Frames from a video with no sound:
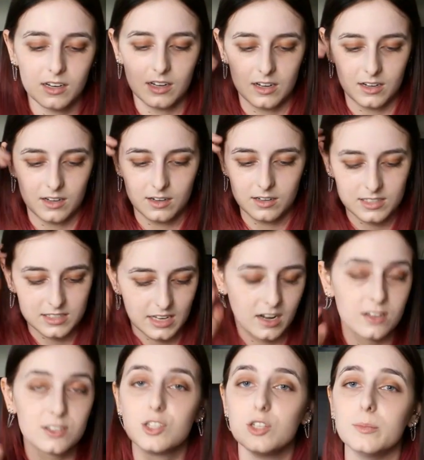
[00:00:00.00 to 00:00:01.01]
because I
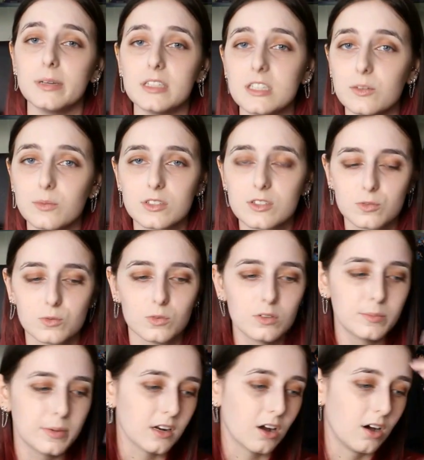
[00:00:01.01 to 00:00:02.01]
got too busy with
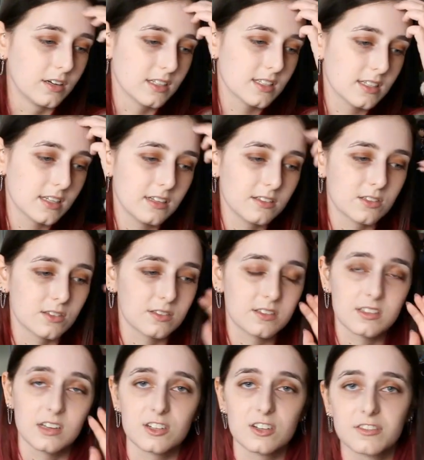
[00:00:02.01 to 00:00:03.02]
school, but honestly, it's
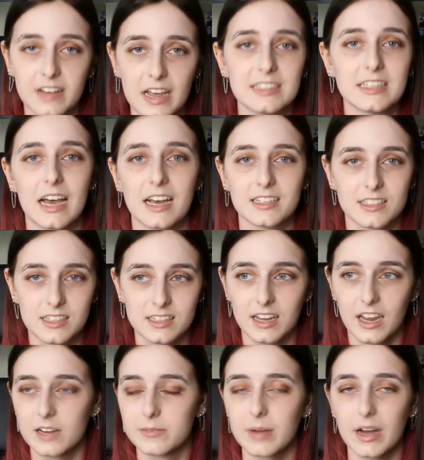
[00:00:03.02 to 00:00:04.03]
such a fantastic
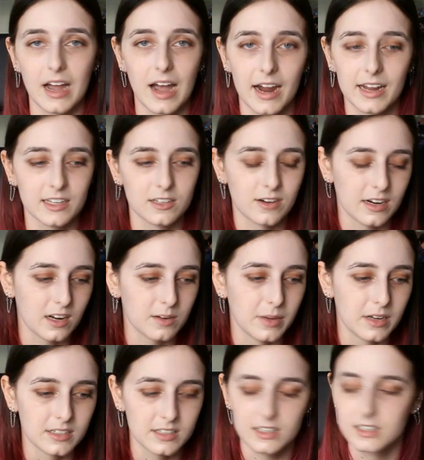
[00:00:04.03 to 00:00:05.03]
game. I highly
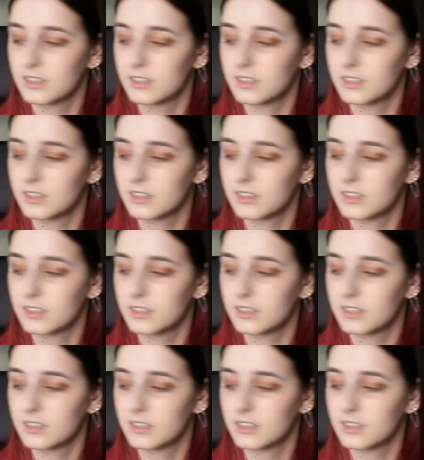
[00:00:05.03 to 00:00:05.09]
recommend